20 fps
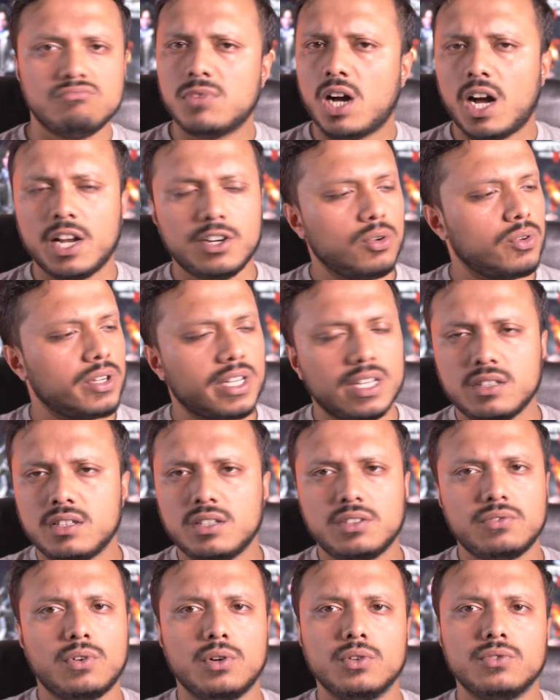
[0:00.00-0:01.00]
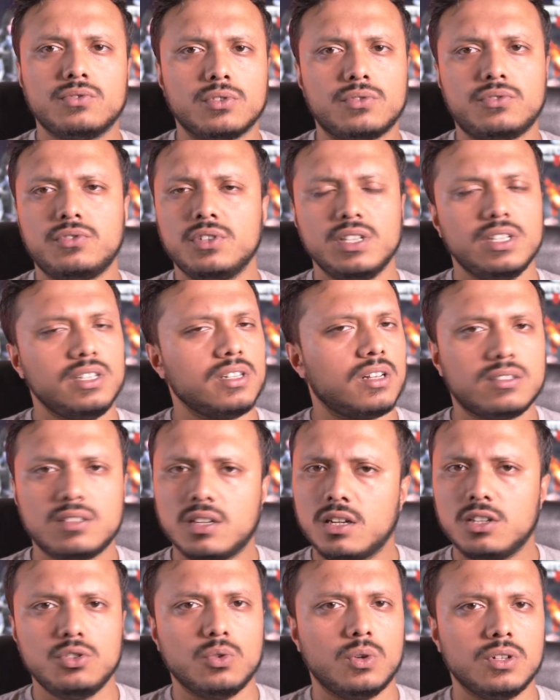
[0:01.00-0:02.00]
I don't get these phones for free. I'll
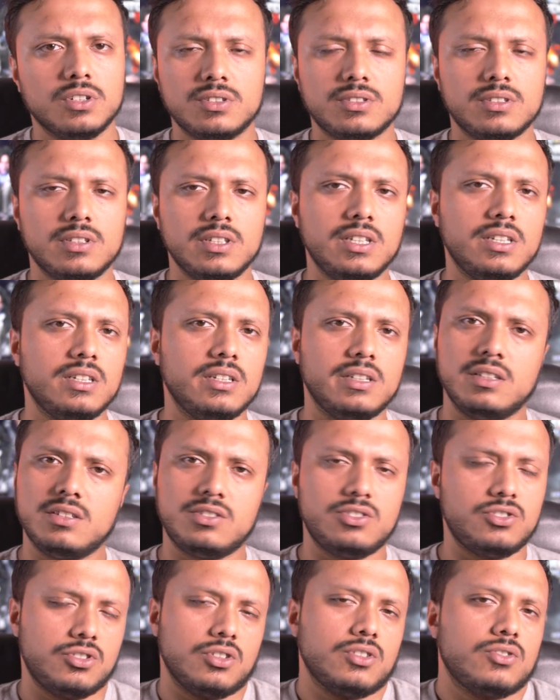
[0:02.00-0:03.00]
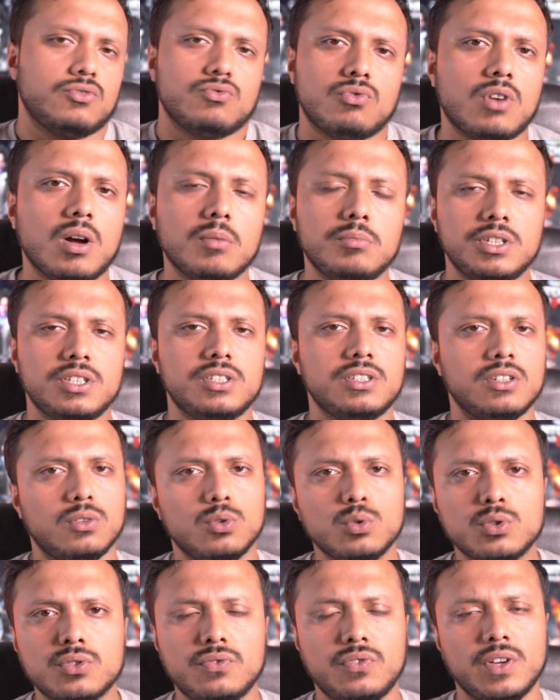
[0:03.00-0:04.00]
tell you honestly, it's just rubbish. It
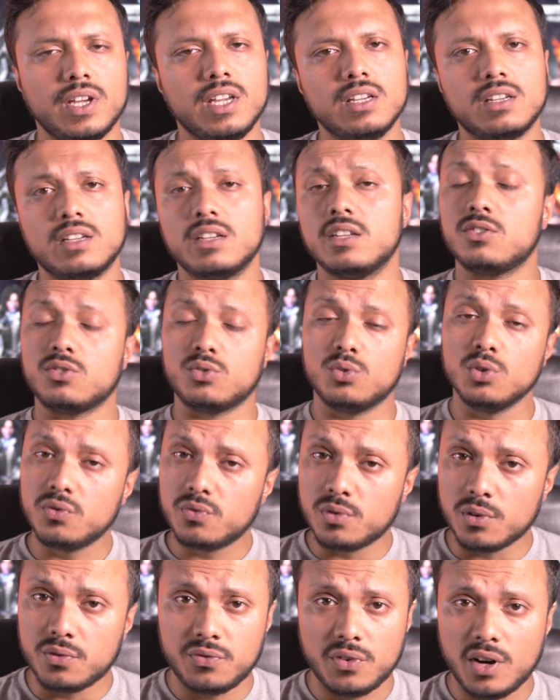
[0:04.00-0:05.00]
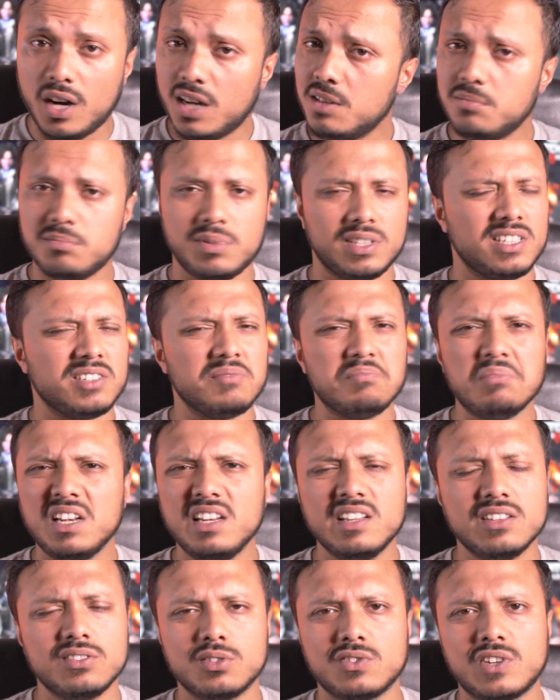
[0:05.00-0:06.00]
looks fake. It's good for fun, but there's
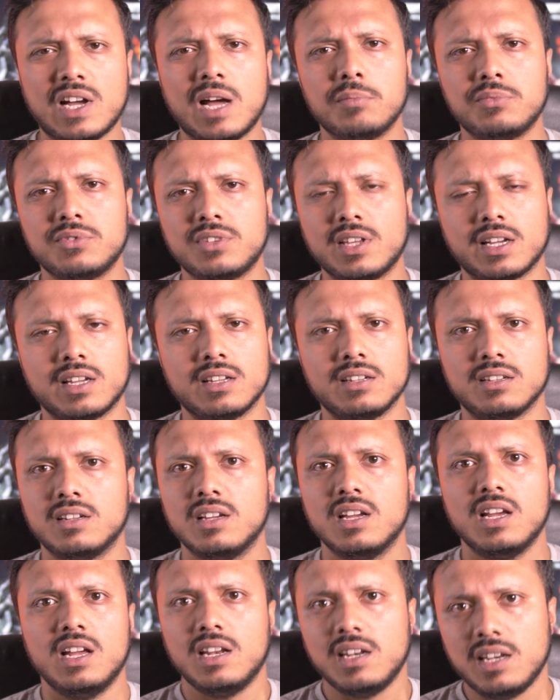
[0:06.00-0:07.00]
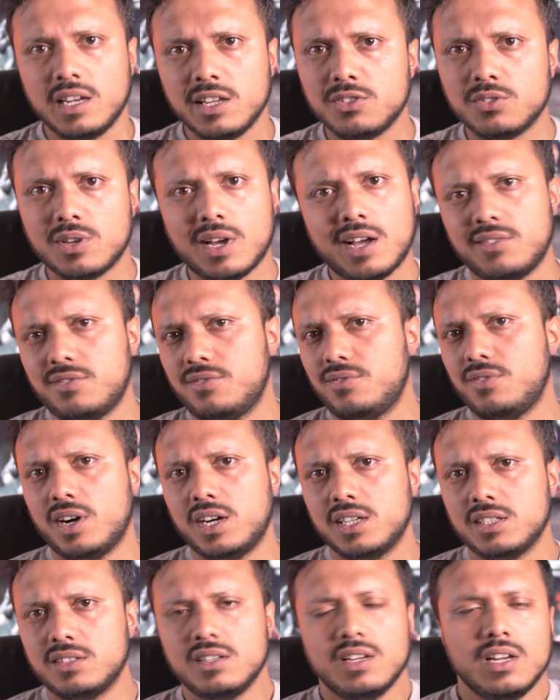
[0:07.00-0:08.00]
millions of apps that can let you have
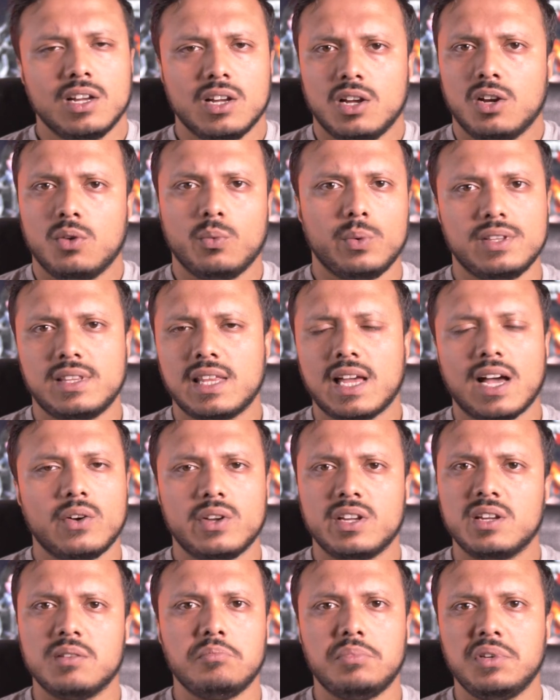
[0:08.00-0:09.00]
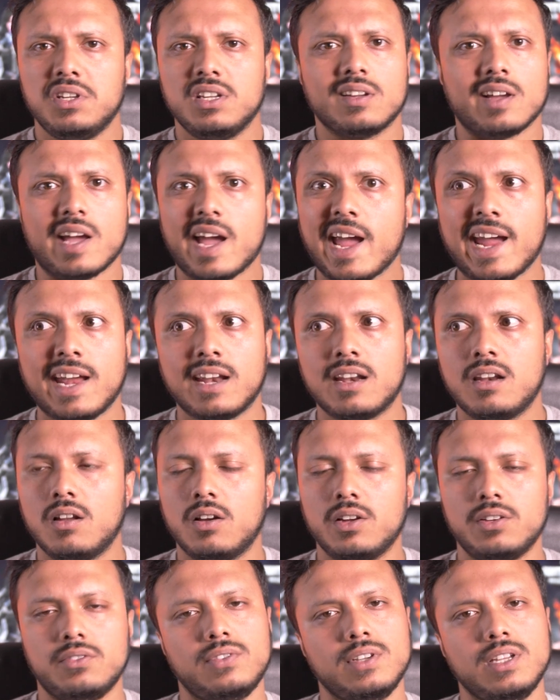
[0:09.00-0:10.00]
fun without it being a
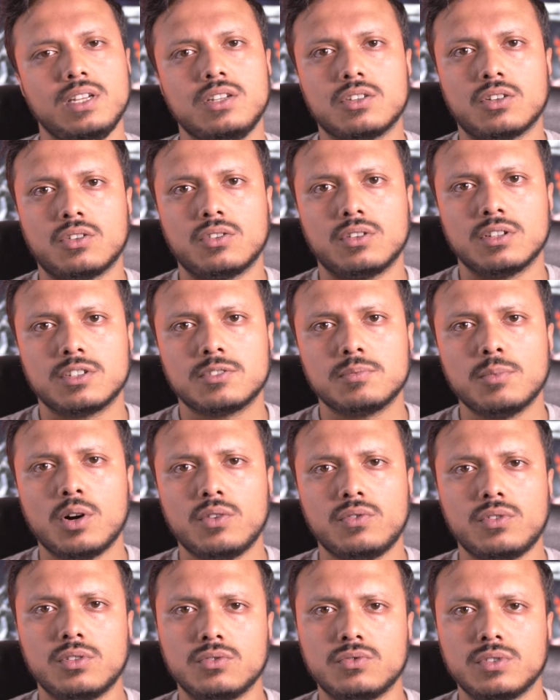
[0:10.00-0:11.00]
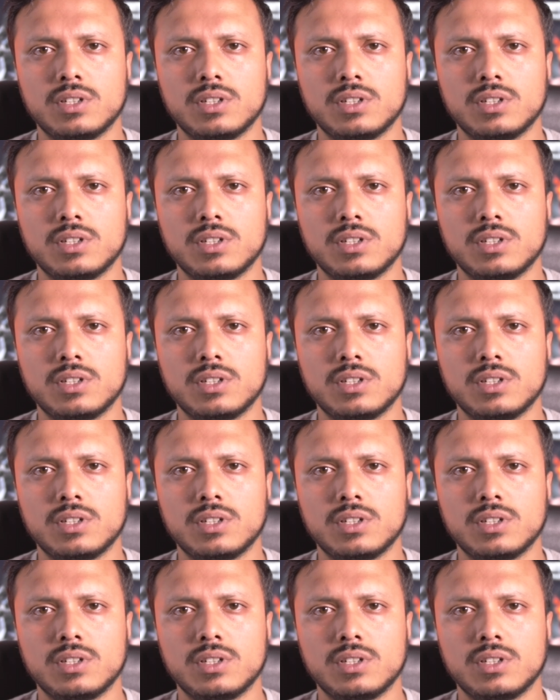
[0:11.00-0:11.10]
headline feature on a smartphone